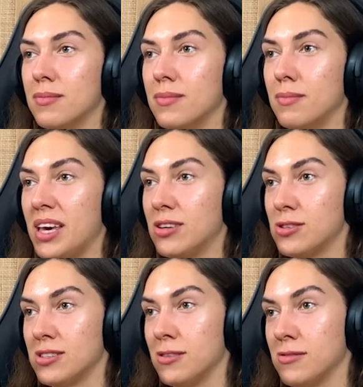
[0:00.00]
make
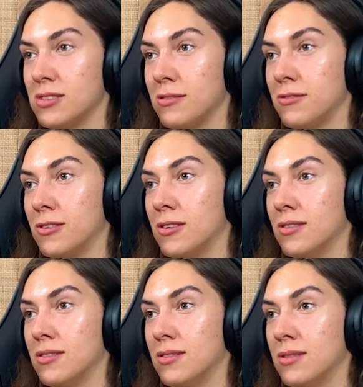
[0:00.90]
yourself suffer?
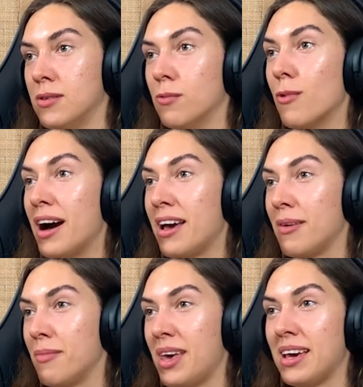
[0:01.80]
Why
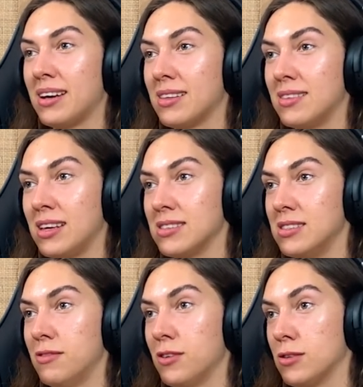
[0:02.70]
make things
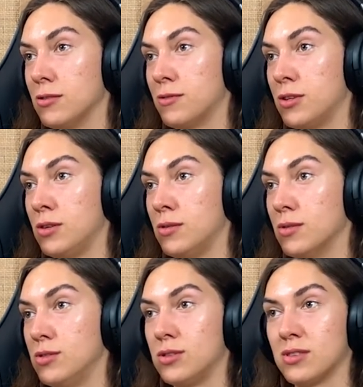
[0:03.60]
difficult for you
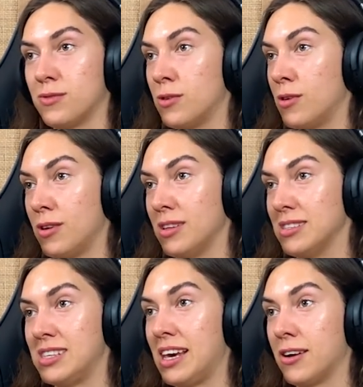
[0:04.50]
just for the
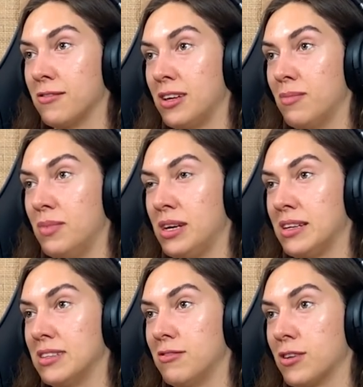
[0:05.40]
sake of it being
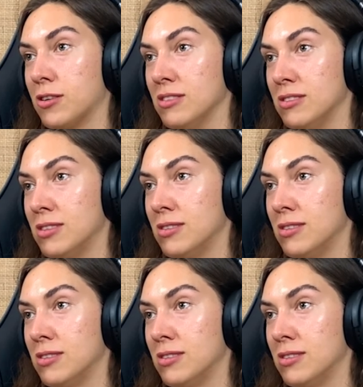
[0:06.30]
difficult?